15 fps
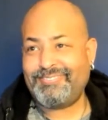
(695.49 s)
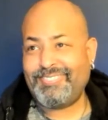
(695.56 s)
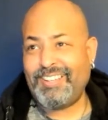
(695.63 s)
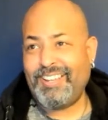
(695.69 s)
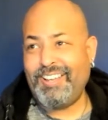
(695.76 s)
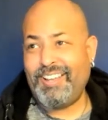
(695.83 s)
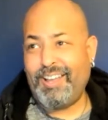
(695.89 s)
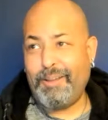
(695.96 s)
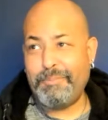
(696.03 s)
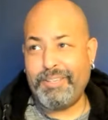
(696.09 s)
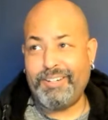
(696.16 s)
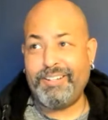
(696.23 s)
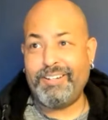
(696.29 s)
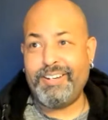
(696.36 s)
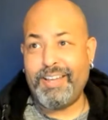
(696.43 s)
I
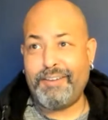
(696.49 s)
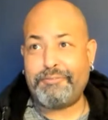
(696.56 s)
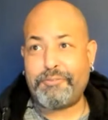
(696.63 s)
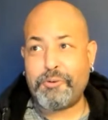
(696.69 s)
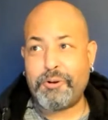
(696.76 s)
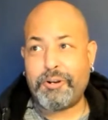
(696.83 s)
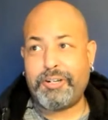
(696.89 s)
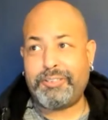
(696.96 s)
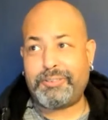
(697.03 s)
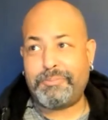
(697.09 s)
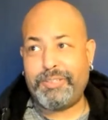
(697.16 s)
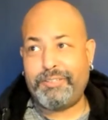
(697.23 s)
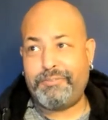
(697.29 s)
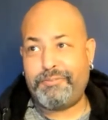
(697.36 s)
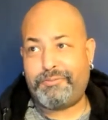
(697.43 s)
mean, enough for it to
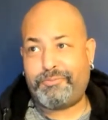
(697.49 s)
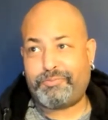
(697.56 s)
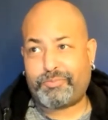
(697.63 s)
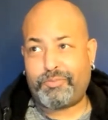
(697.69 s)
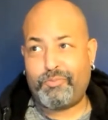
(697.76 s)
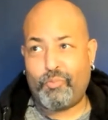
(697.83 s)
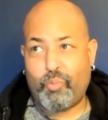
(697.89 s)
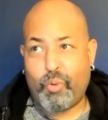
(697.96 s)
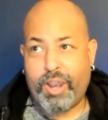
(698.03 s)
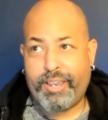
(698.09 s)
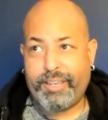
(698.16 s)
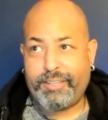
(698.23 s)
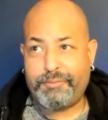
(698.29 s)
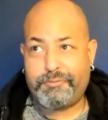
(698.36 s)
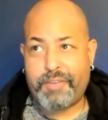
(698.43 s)
be
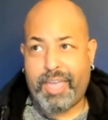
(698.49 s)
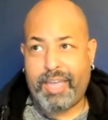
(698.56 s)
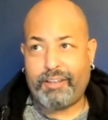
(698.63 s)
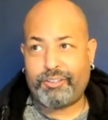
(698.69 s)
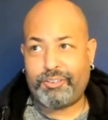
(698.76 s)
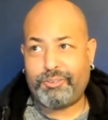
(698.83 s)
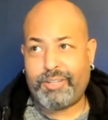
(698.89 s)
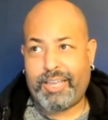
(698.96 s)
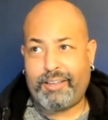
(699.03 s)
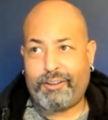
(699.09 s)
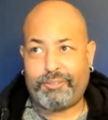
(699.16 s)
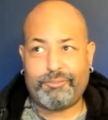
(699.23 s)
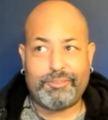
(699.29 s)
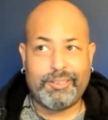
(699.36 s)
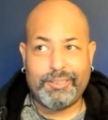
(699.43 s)
way valued out,